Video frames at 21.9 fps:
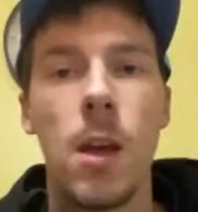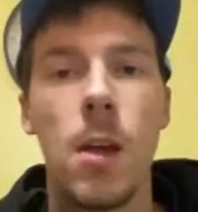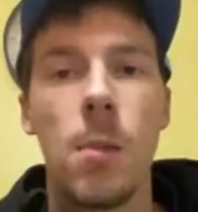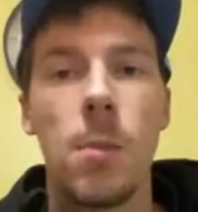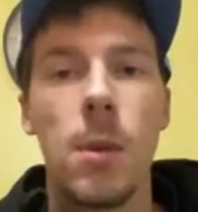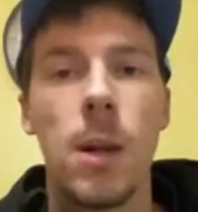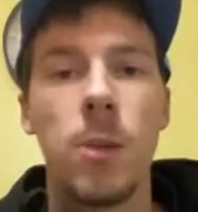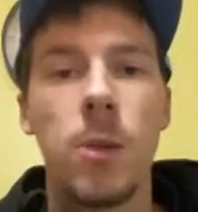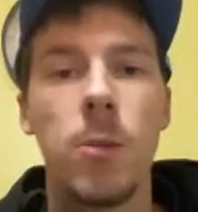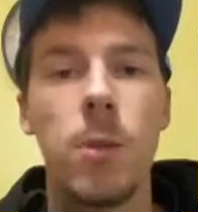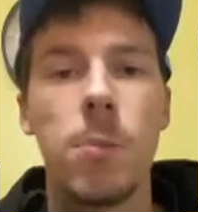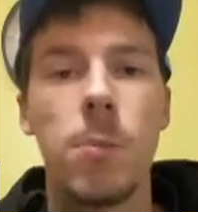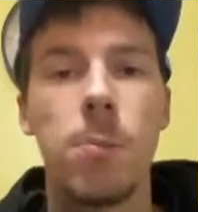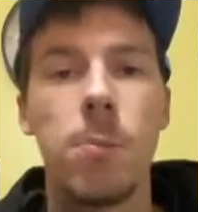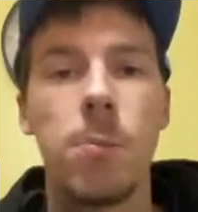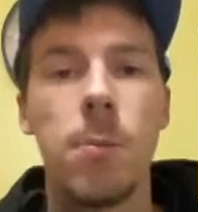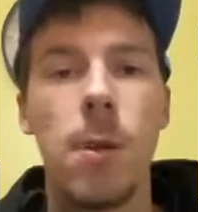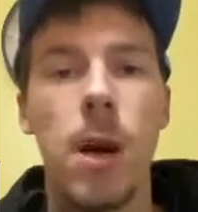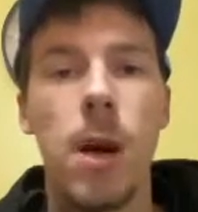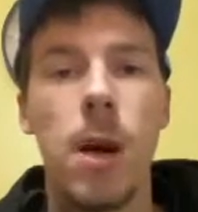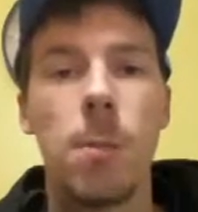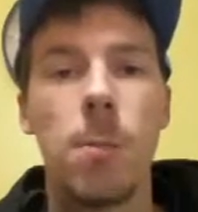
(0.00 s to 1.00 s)
But as we
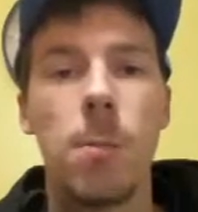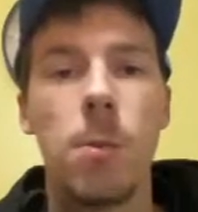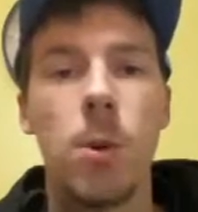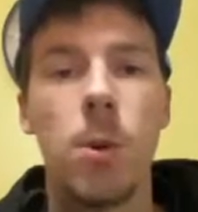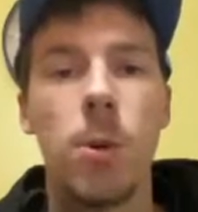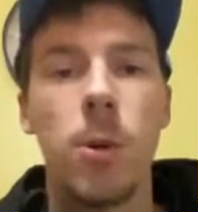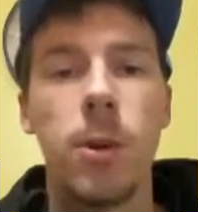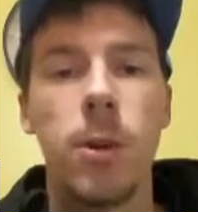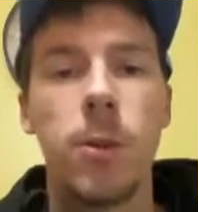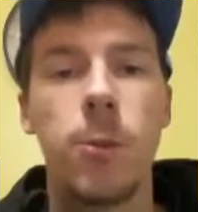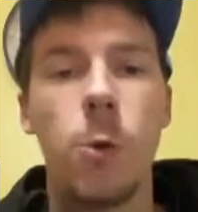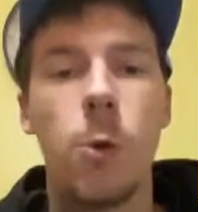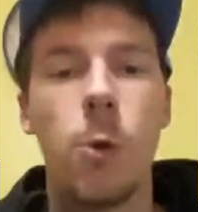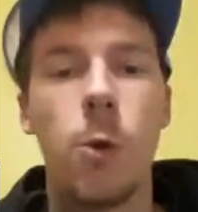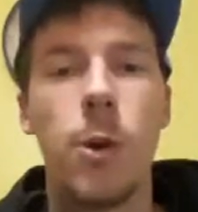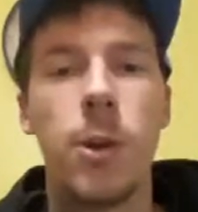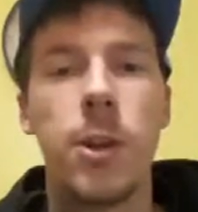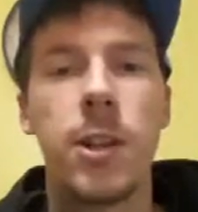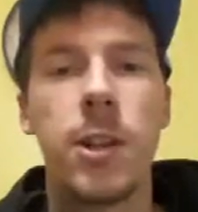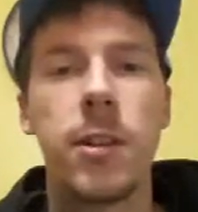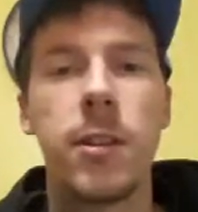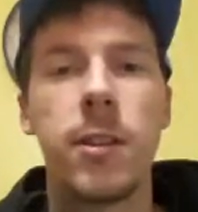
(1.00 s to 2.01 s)
pull this
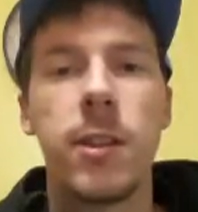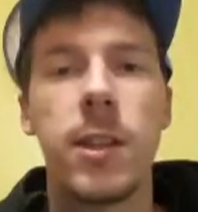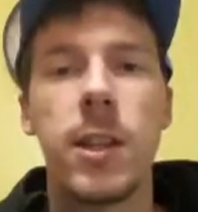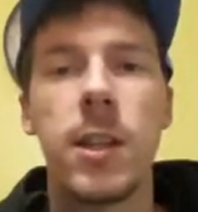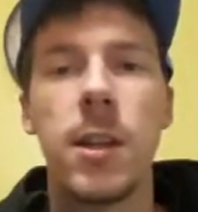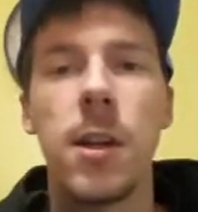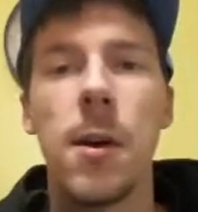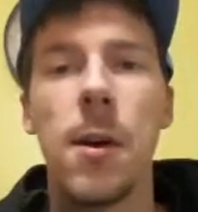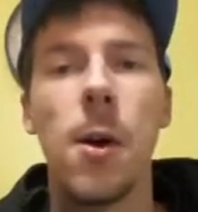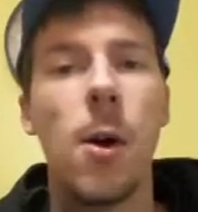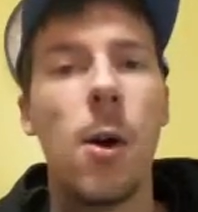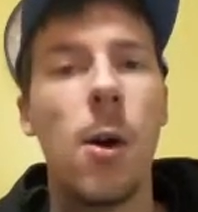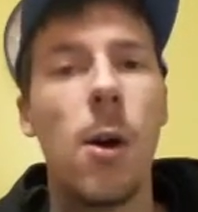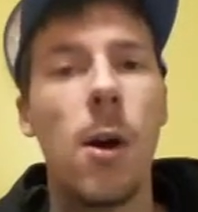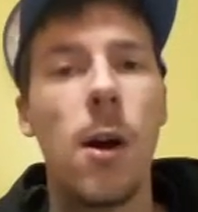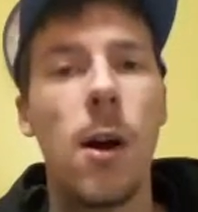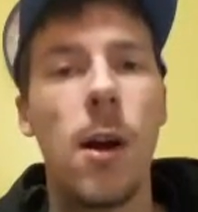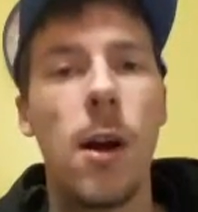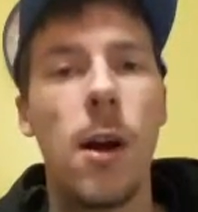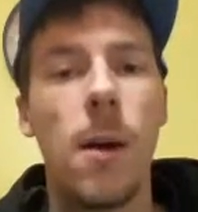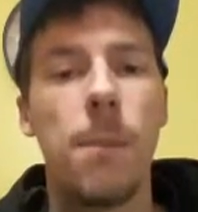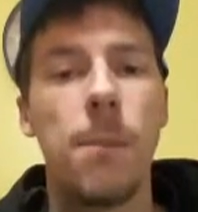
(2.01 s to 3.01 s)
forward, you can see
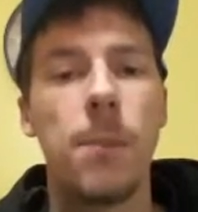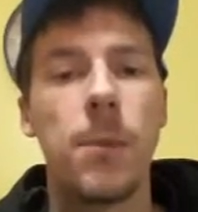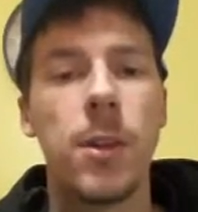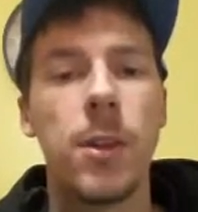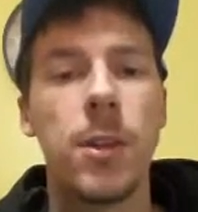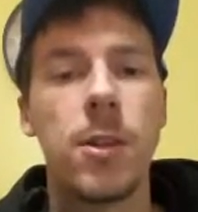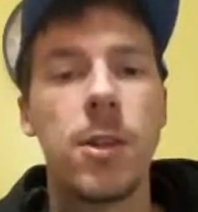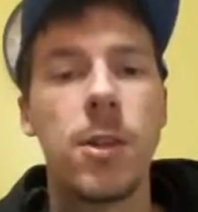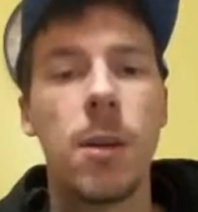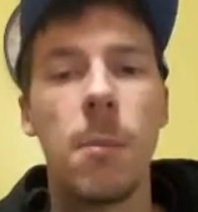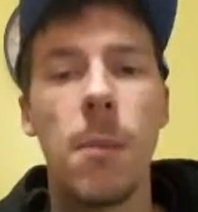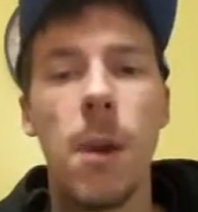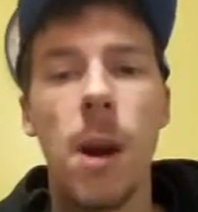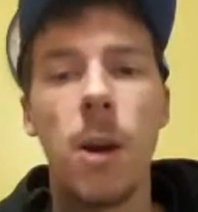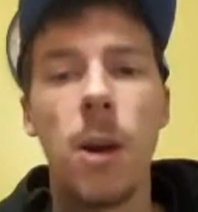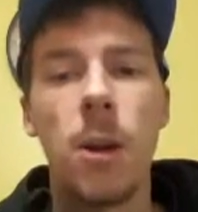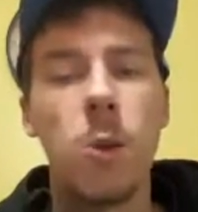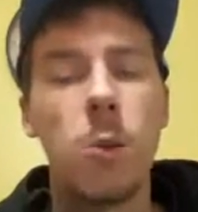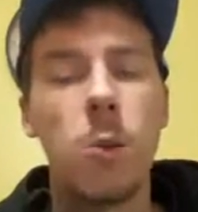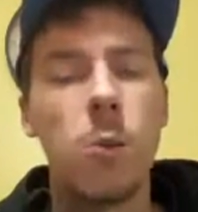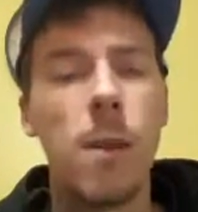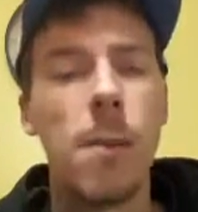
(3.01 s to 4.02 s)

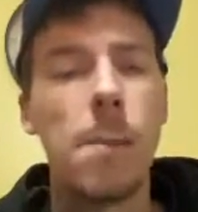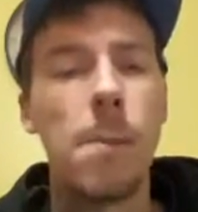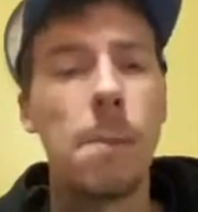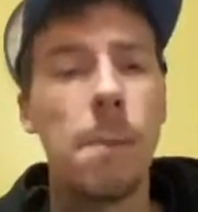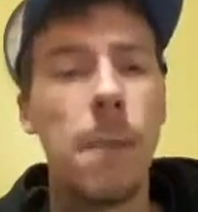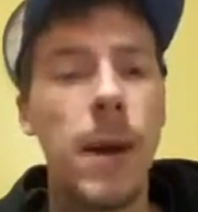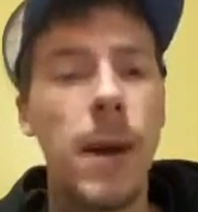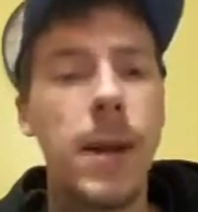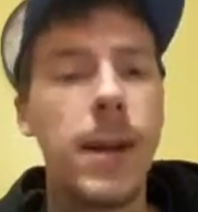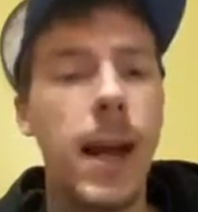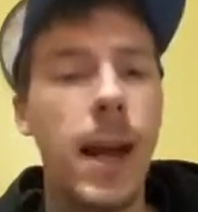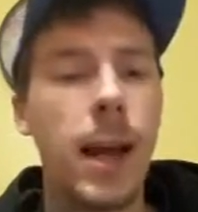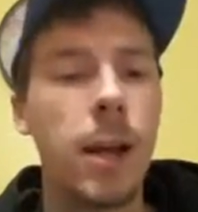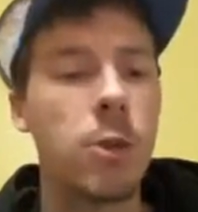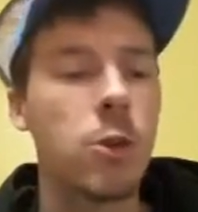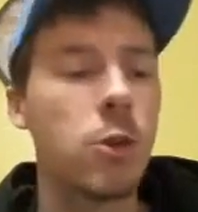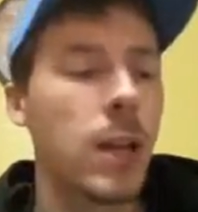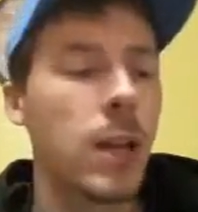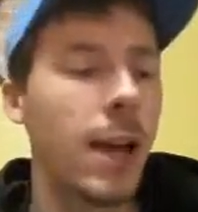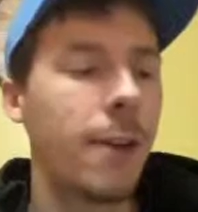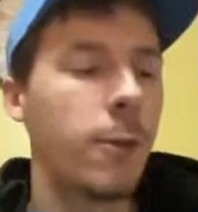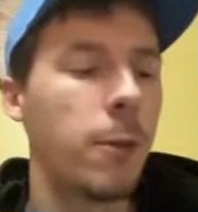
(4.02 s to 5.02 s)
tomorrow we might
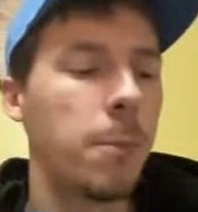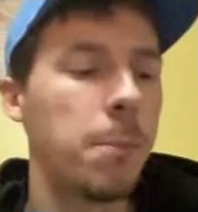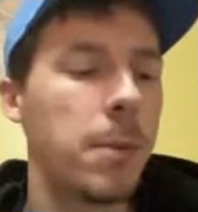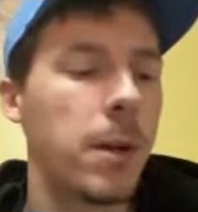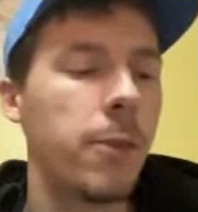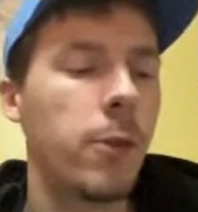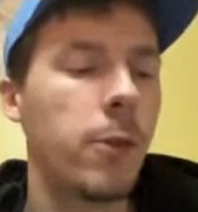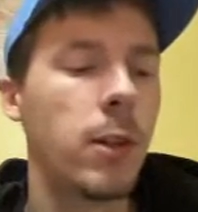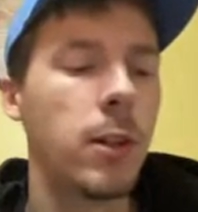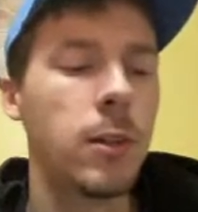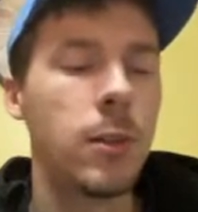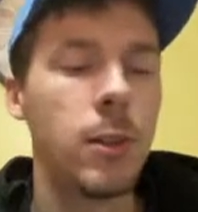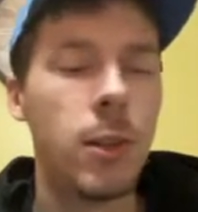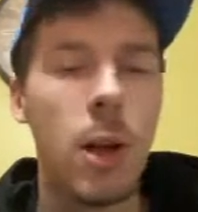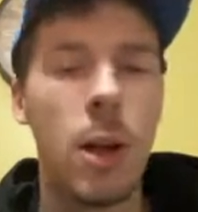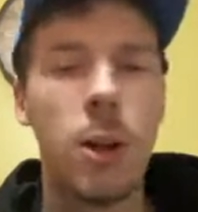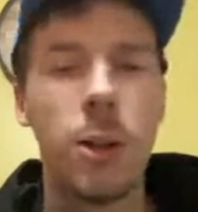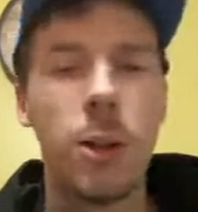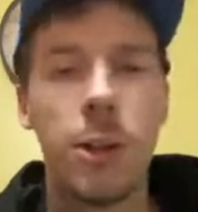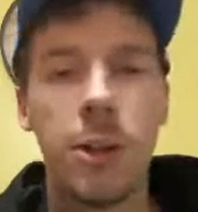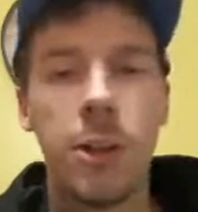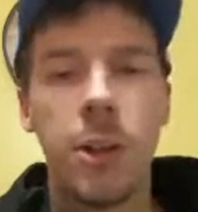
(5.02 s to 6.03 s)
actually have a bit of a
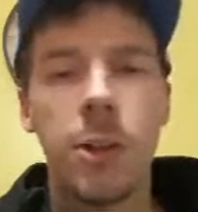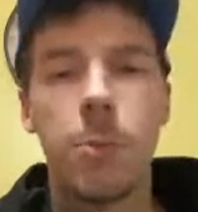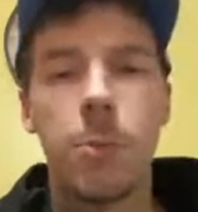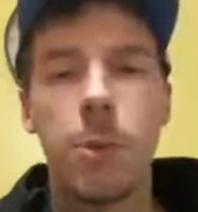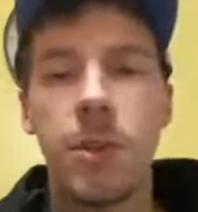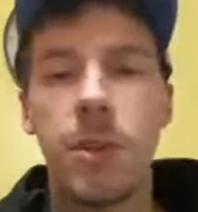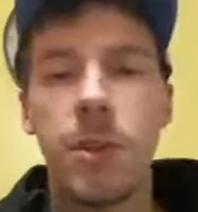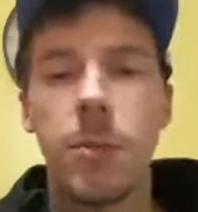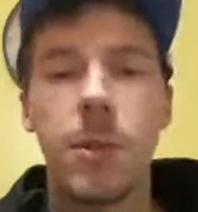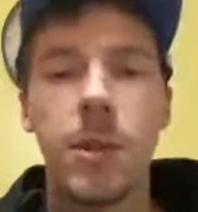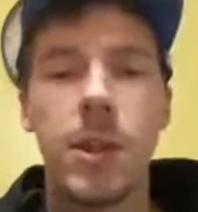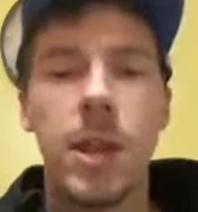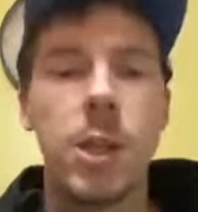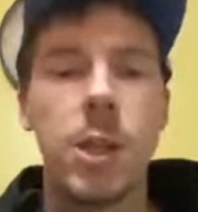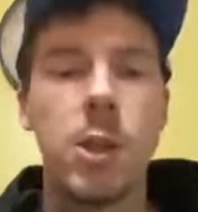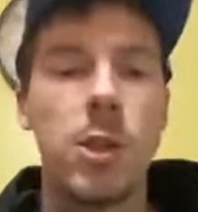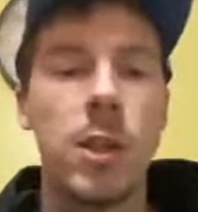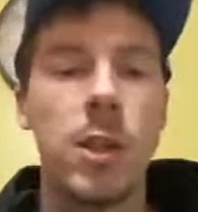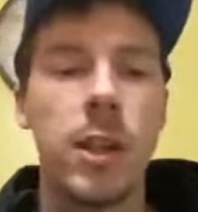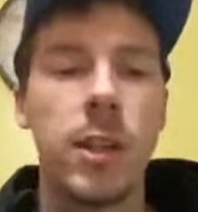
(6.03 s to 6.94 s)
lull in this precipitation.